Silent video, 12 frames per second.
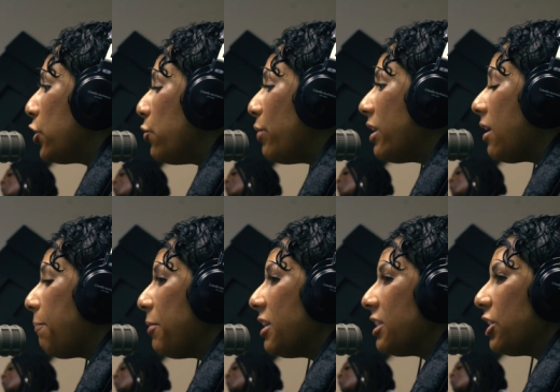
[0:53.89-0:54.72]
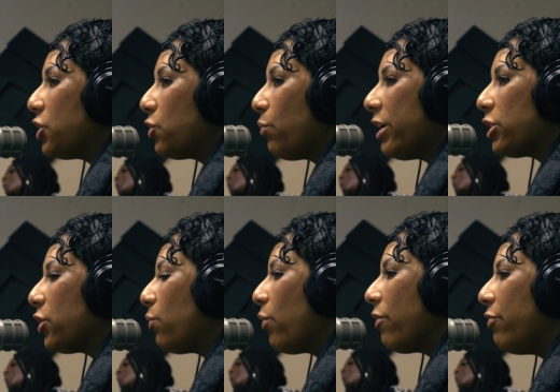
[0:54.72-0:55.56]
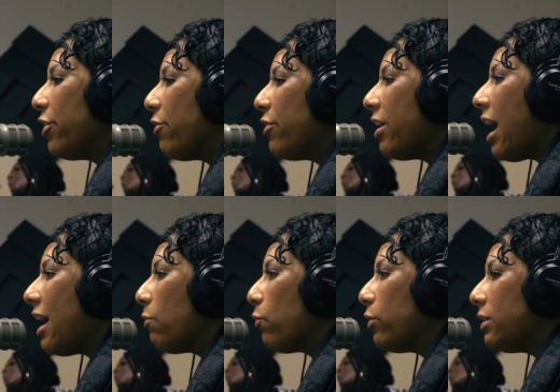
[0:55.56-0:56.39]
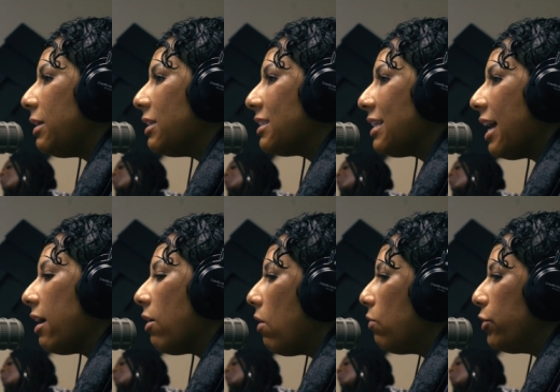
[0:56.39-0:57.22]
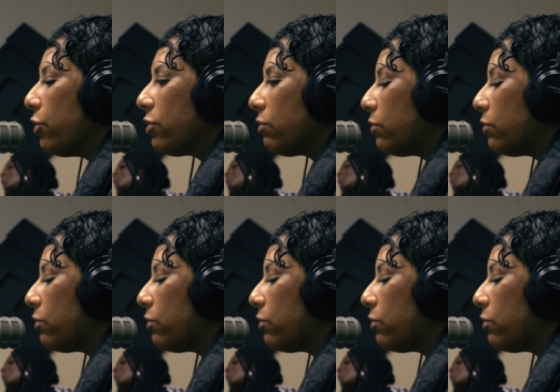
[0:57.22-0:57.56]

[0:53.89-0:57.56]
you end up in a situation where they're not really saying, oh,